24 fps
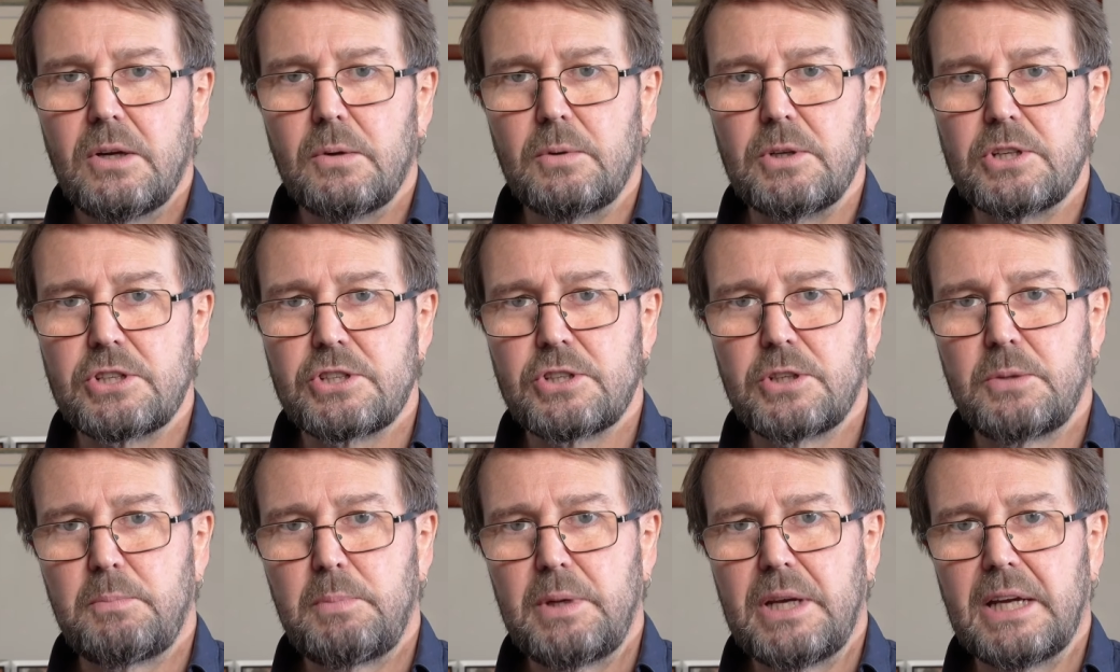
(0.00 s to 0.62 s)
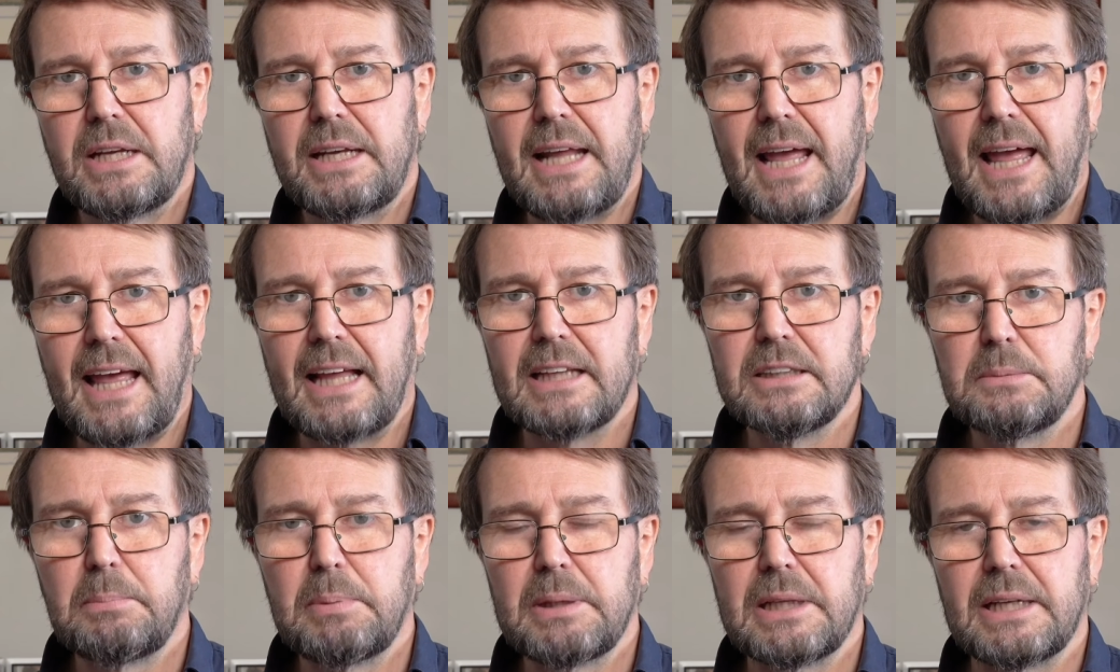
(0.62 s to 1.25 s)
which should be an
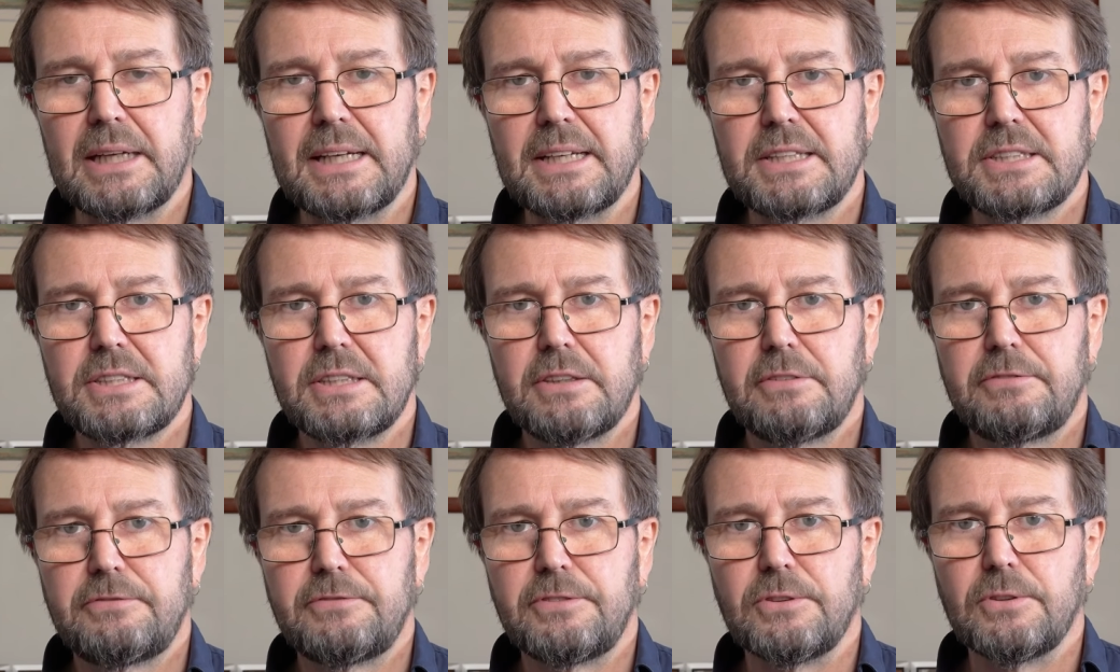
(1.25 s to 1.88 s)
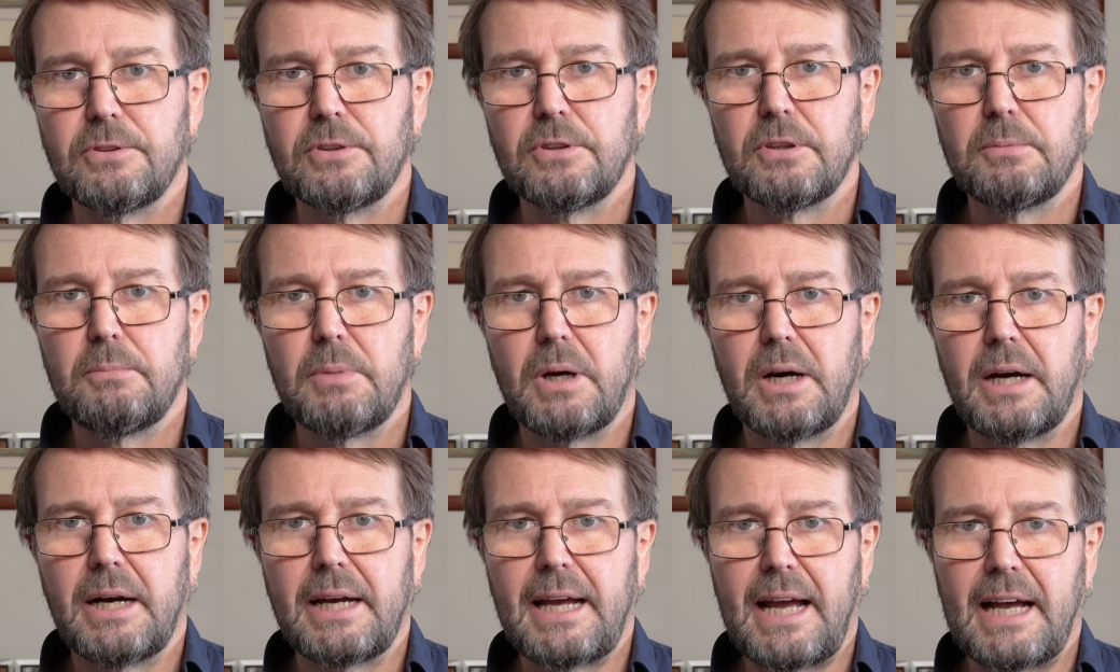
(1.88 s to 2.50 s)
L-plate for
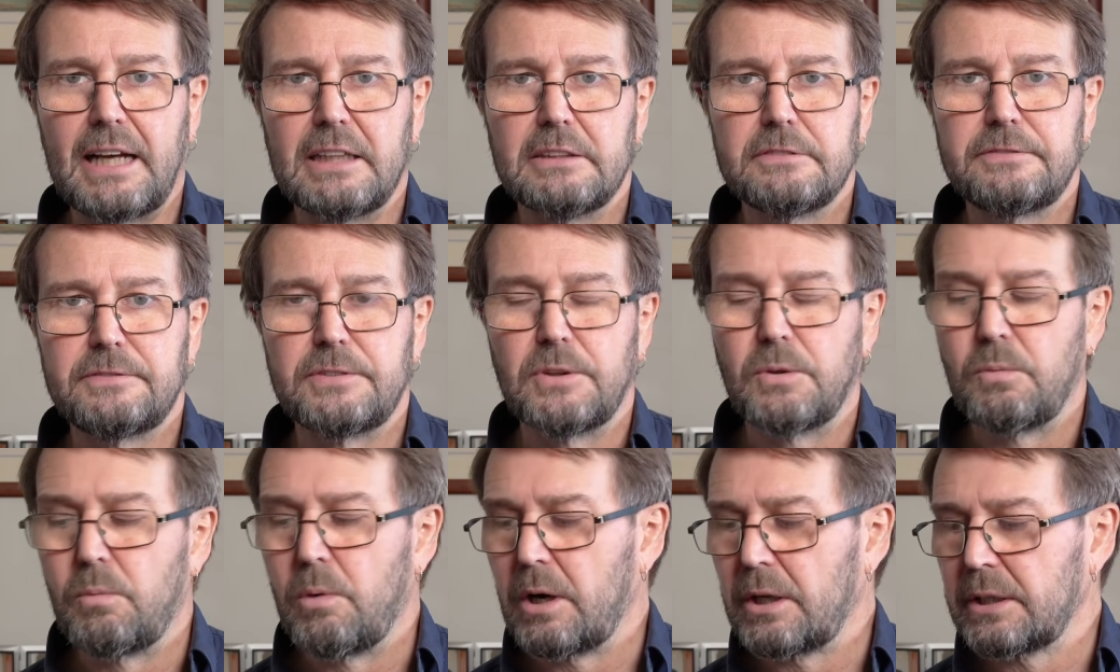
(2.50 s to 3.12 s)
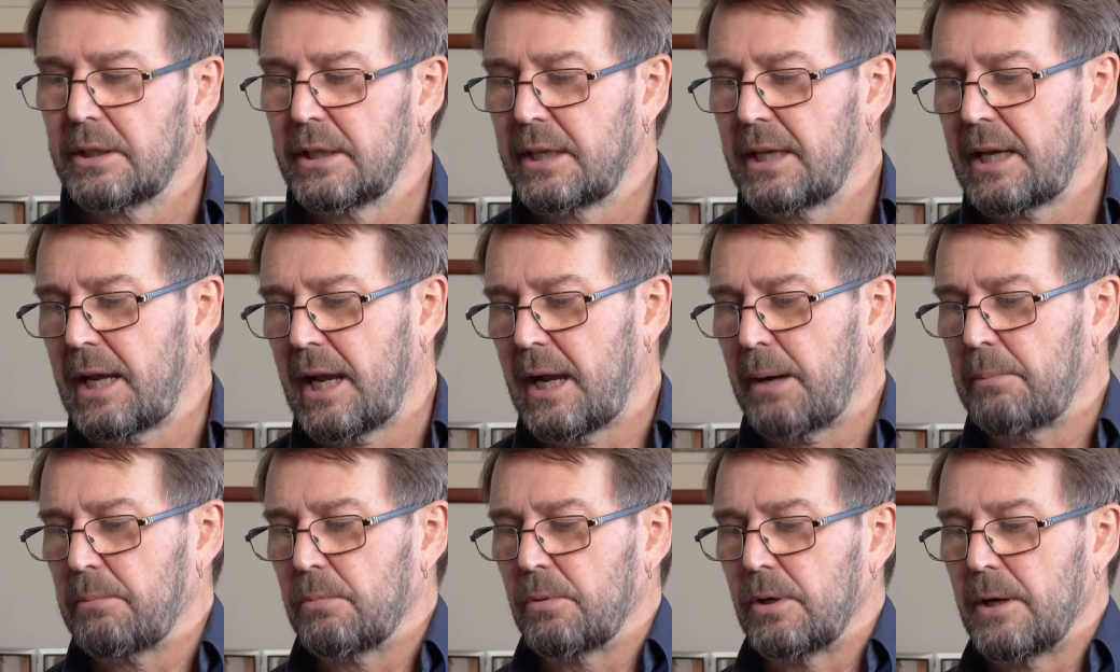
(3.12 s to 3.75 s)
my Alpha 1
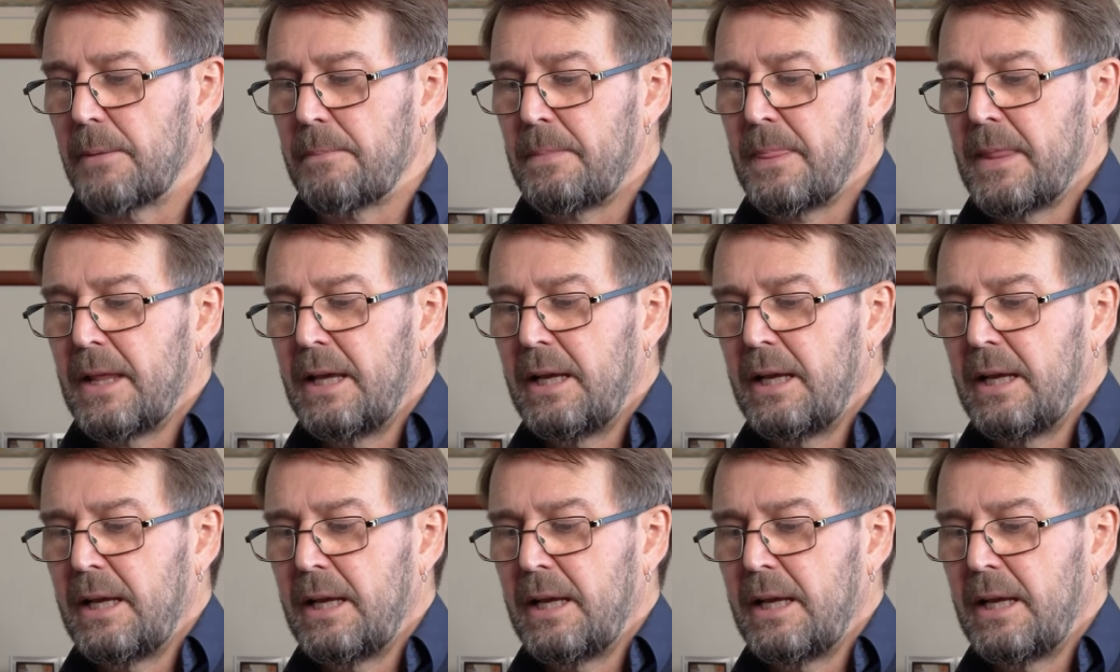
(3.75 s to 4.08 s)
camera.